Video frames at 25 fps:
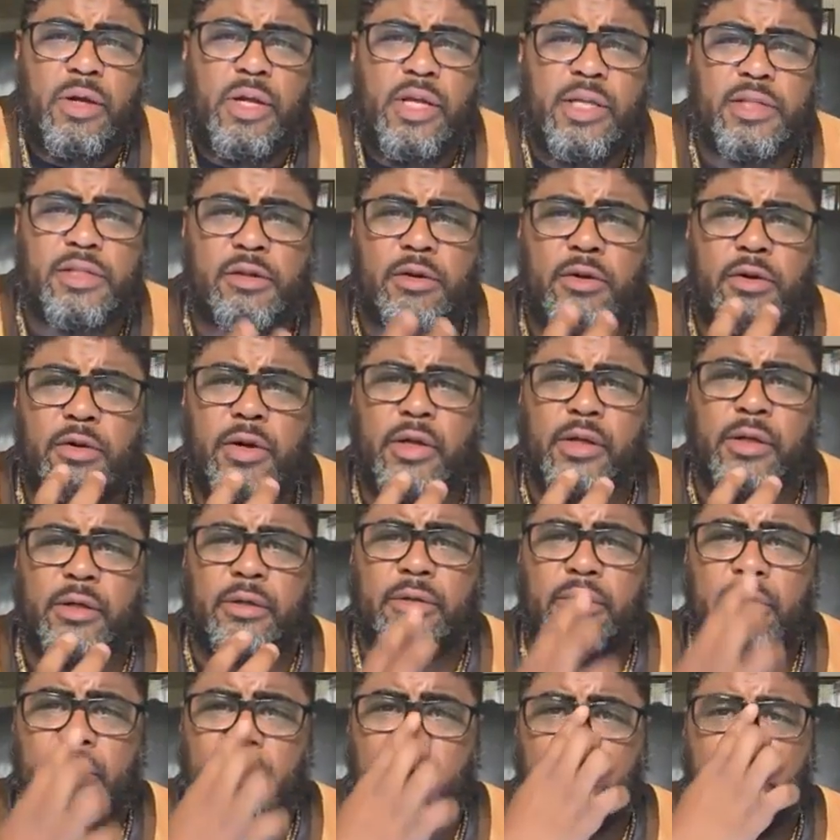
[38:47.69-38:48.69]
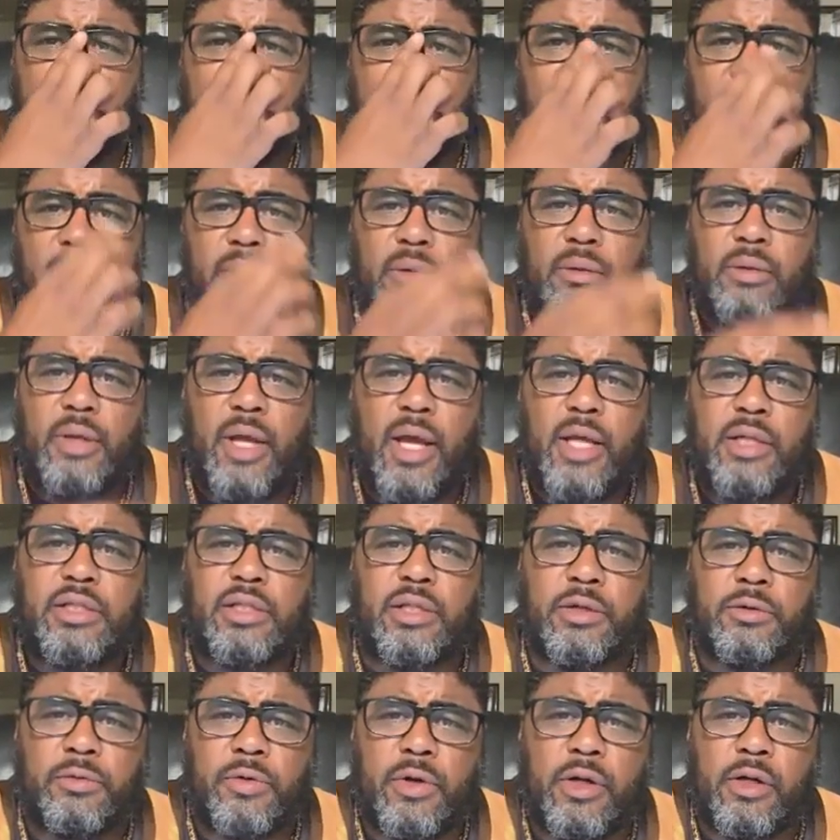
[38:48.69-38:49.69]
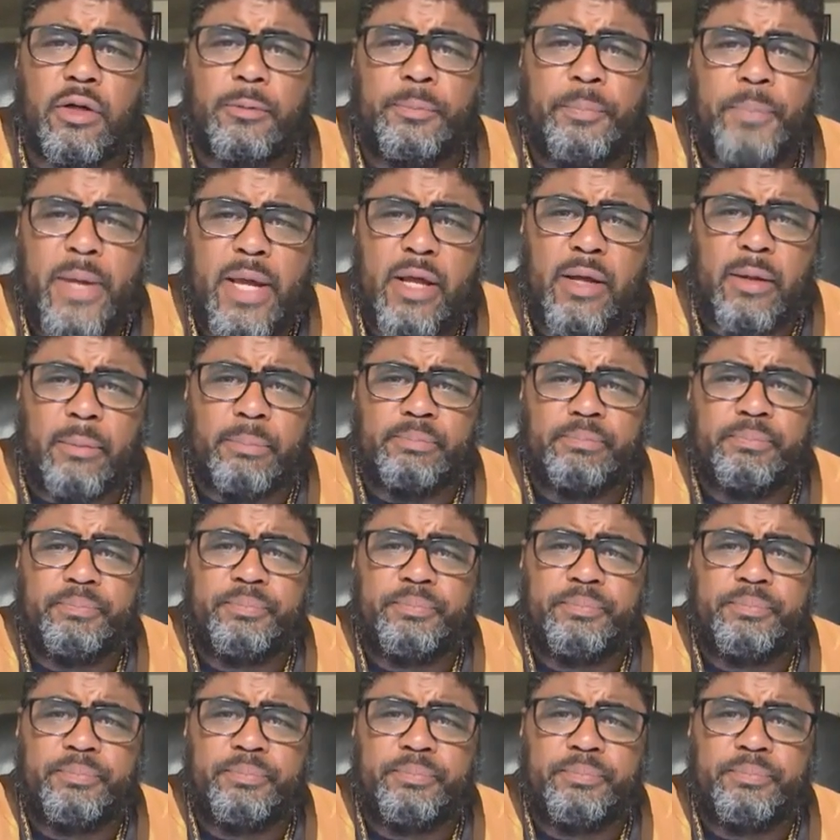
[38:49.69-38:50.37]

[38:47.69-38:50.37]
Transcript: his grill. That's the real pimp.